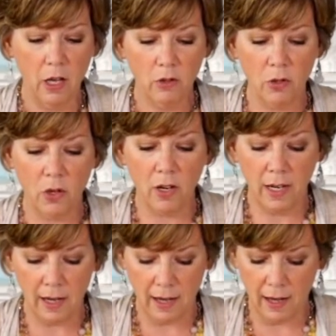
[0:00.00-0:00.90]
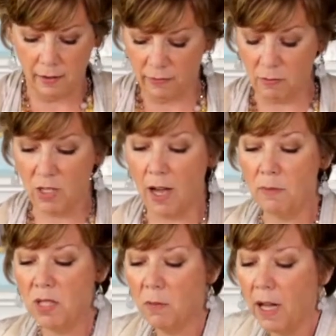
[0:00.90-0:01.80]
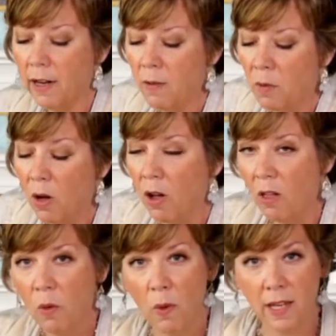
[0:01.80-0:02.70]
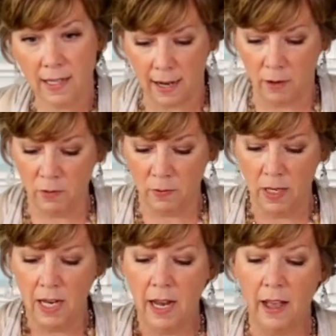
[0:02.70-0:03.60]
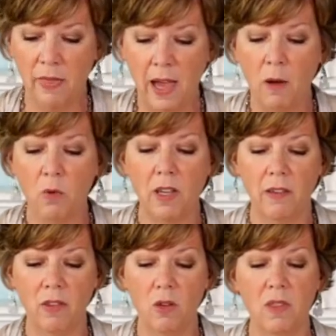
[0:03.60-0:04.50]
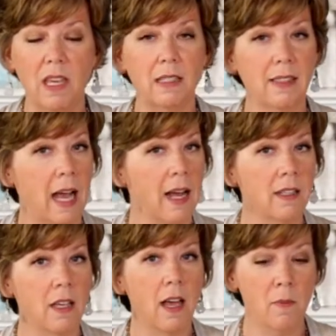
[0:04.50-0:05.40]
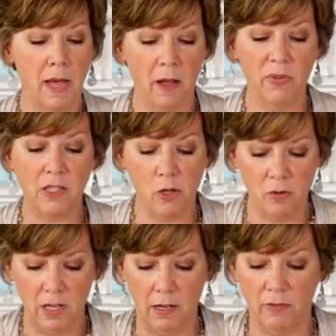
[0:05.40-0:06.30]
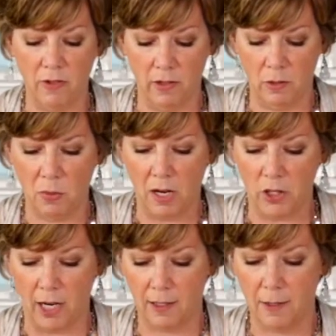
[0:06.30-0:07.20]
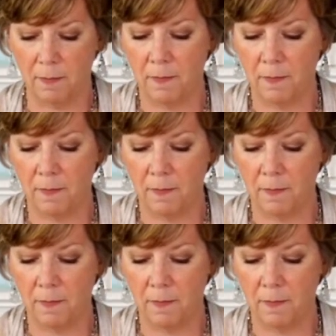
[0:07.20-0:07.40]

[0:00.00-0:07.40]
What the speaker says: So you're going to cut from top to bottom all the way down, and that will give you the exact amount that you need for this project.